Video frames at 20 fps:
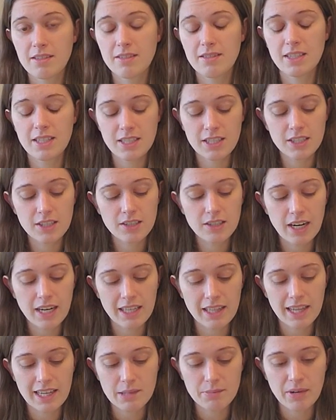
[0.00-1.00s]
This year, I'd
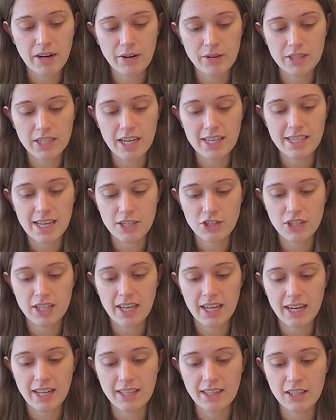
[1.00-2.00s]
like to prioritize actually
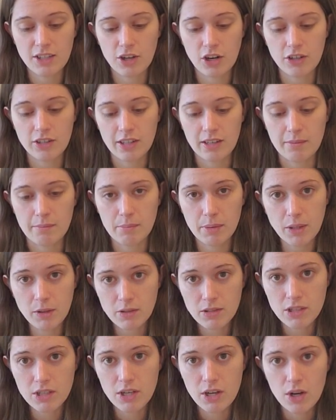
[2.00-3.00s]
getting the garden
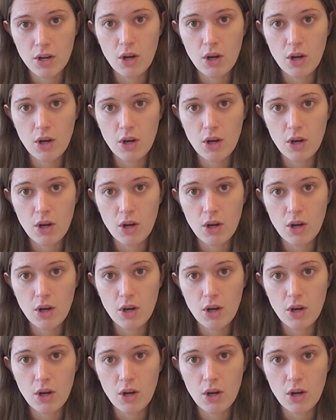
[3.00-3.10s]
built.